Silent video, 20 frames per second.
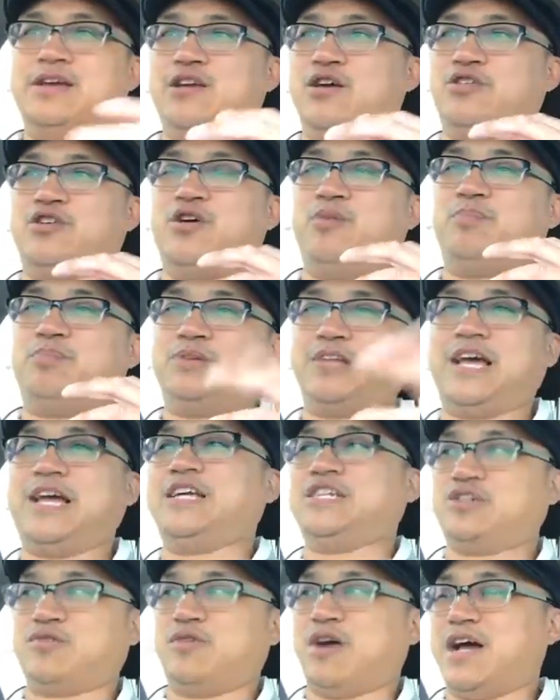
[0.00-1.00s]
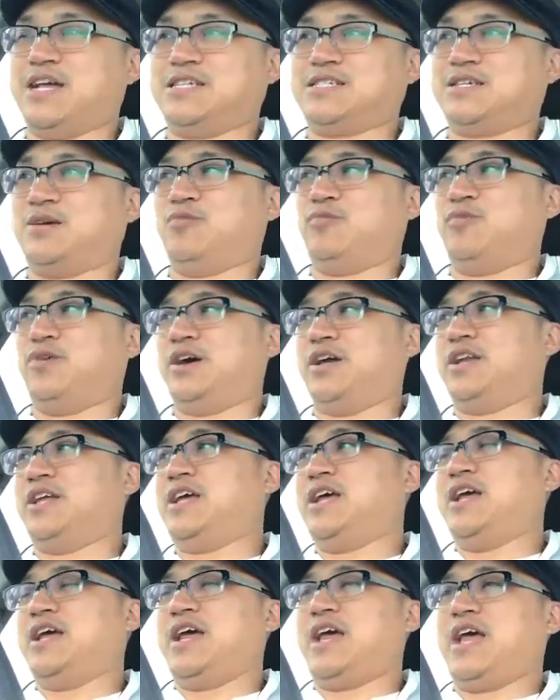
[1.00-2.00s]
Now, don't plagiarize someone,
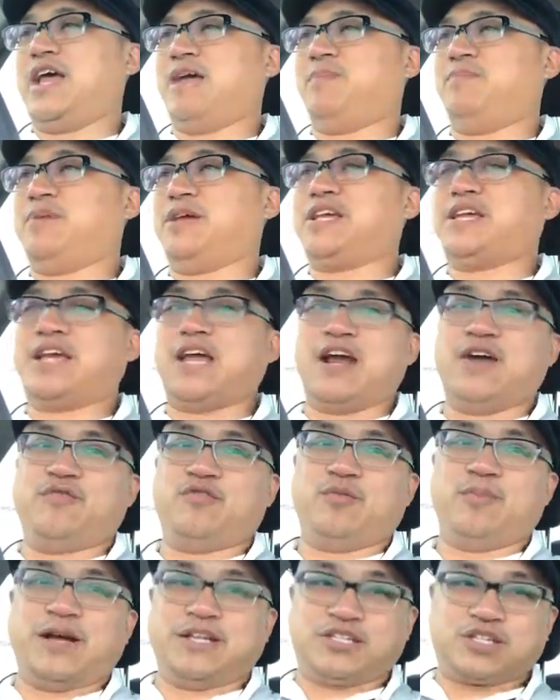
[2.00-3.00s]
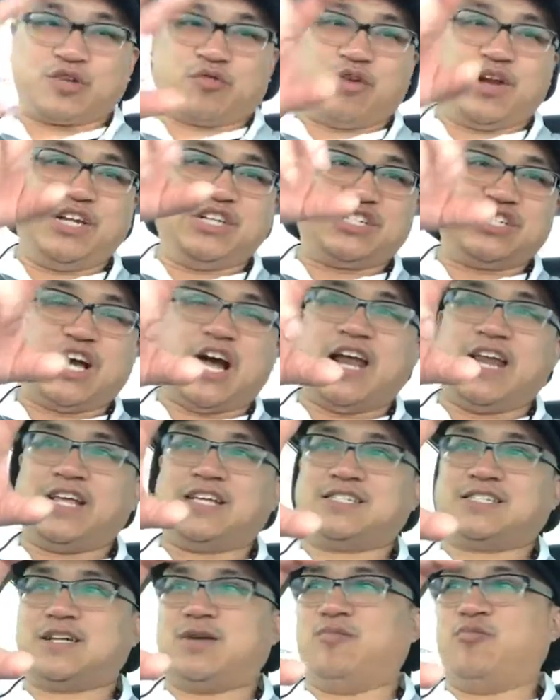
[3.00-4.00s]
and be careful about
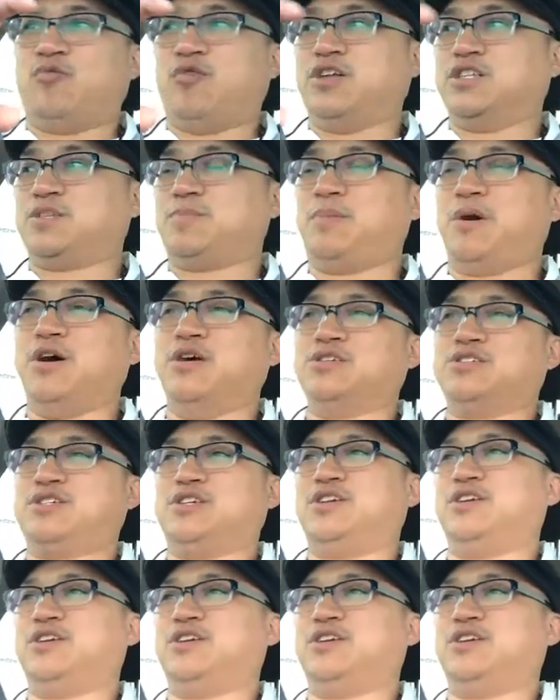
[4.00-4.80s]
screenshotting someone's post.